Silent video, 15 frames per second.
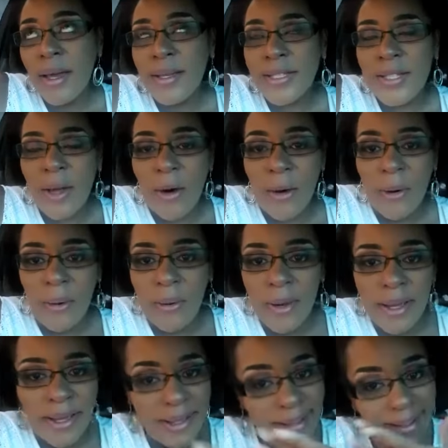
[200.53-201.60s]
So
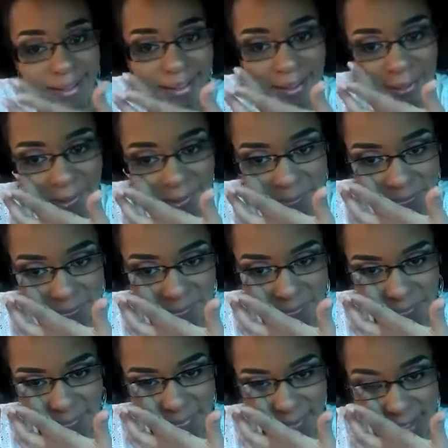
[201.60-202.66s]

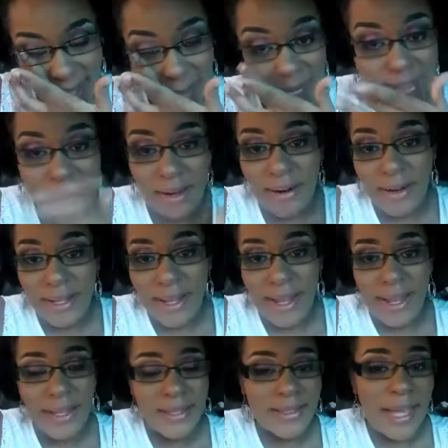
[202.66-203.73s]
I'm sorry,
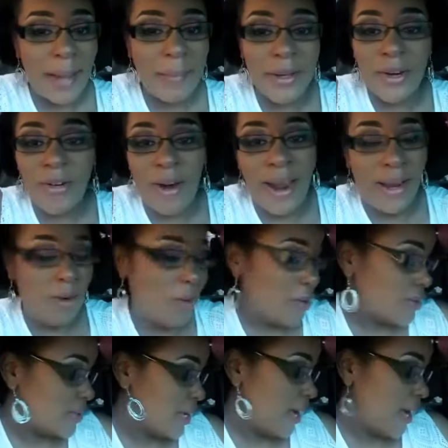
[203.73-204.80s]
guys. I've been crying
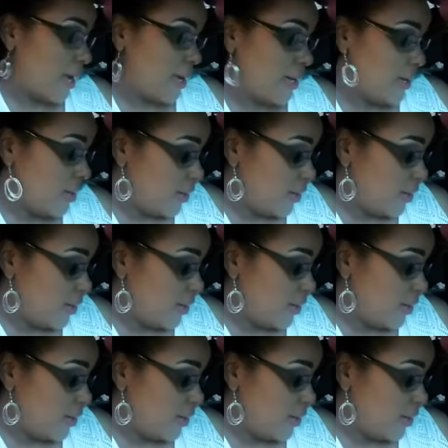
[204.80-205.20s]
all day.